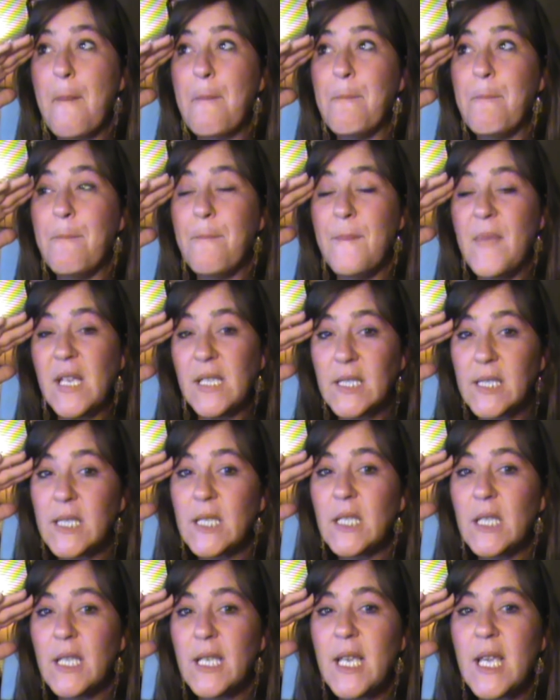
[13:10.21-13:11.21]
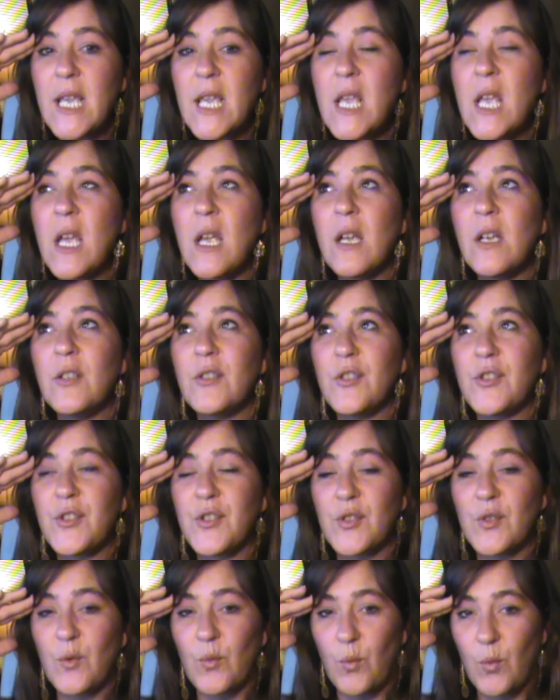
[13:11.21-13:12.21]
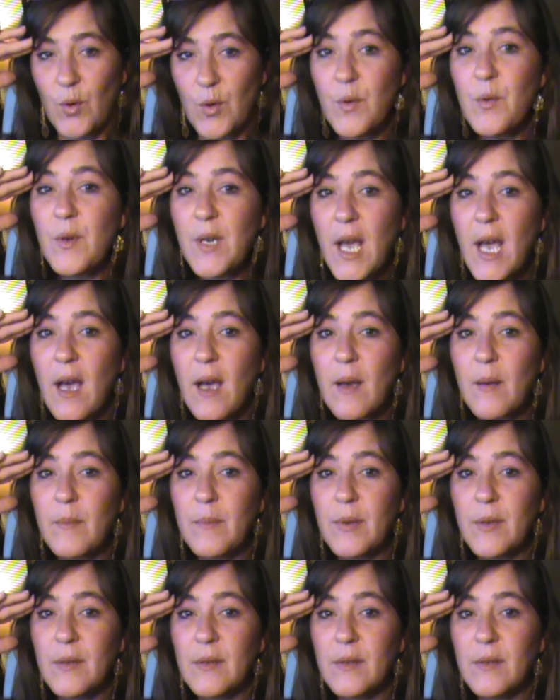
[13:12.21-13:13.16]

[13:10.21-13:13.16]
mentally screwed up,